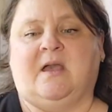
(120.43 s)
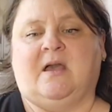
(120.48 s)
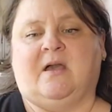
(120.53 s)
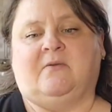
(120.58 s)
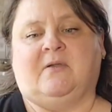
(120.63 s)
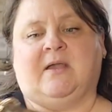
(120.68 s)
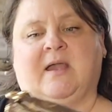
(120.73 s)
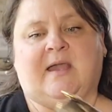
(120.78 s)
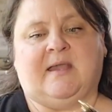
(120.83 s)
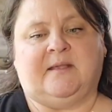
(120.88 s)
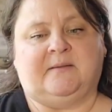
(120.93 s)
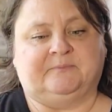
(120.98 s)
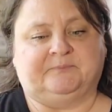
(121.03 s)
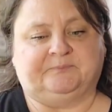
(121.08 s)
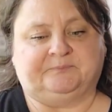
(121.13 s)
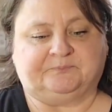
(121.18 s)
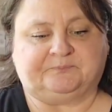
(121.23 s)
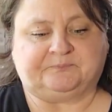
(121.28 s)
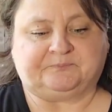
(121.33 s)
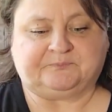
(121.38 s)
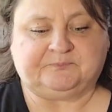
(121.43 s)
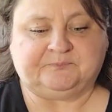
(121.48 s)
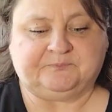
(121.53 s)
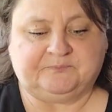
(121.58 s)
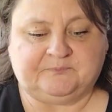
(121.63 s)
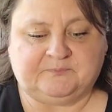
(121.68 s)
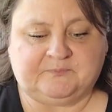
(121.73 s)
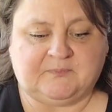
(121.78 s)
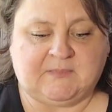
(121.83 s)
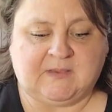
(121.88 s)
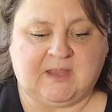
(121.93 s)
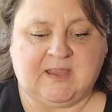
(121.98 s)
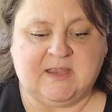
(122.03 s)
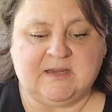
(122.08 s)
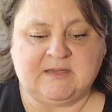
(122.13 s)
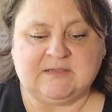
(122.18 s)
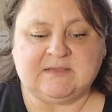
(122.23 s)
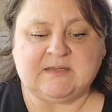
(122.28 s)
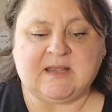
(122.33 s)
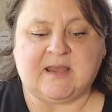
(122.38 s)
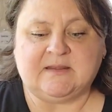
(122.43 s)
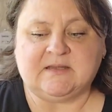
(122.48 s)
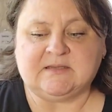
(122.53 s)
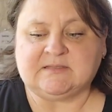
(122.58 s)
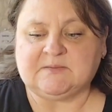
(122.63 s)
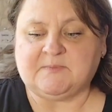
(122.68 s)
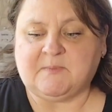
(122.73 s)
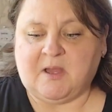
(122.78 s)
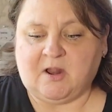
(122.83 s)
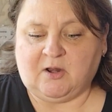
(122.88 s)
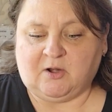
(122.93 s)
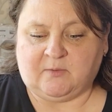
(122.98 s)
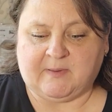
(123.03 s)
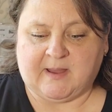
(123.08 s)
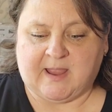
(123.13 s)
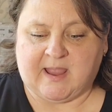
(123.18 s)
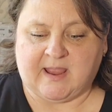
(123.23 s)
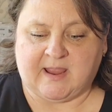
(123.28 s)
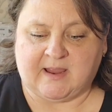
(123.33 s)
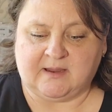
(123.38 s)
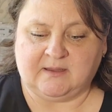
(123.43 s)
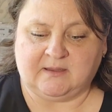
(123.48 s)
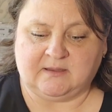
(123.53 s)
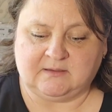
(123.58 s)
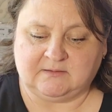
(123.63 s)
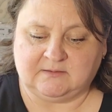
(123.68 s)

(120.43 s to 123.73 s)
Okay, inside the smaller bag